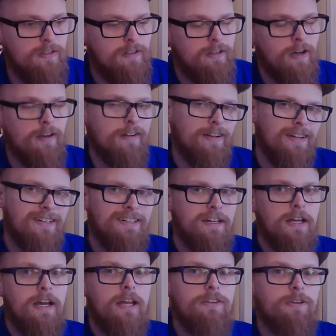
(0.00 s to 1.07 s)

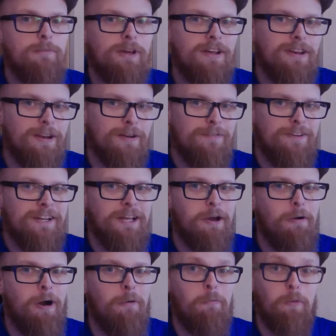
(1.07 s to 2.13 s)
it's going to be a little video
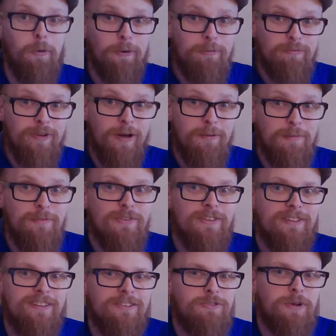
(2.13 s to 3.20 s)
on word problems,
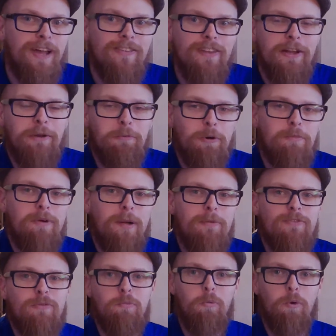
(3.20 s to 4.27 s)
translating word problems
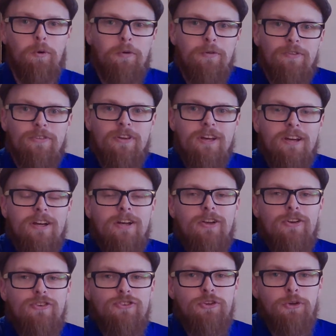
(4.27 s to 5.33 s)
from words
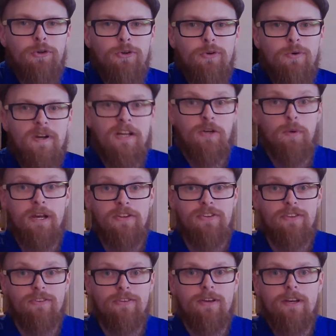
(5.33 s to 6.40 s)
to
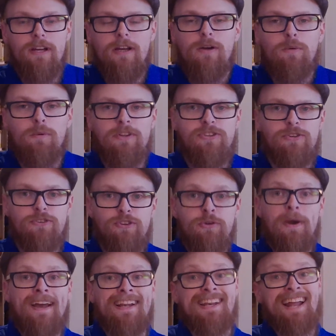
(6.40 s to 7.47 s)
equations, which you do
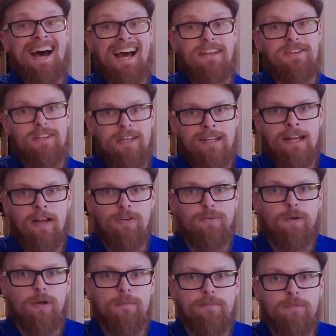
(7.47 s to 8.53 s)
a lot in algebra.
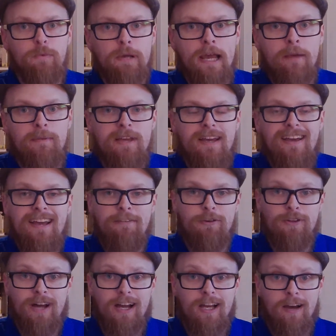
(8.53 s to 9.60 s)
Okay? If you're
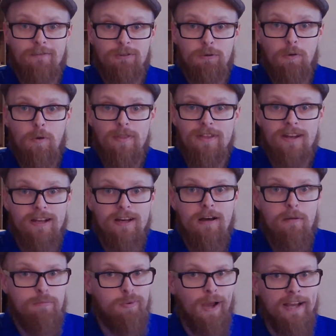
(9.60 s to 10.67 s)
not comfortable with it,
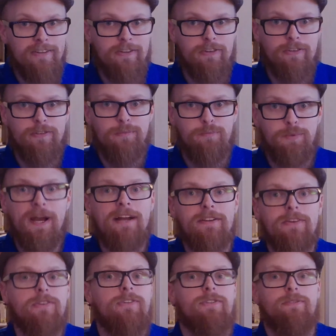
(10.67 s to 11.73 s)
practice,
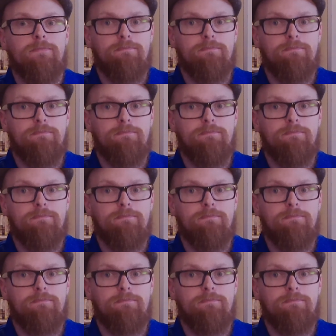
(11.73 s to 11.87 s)
practice,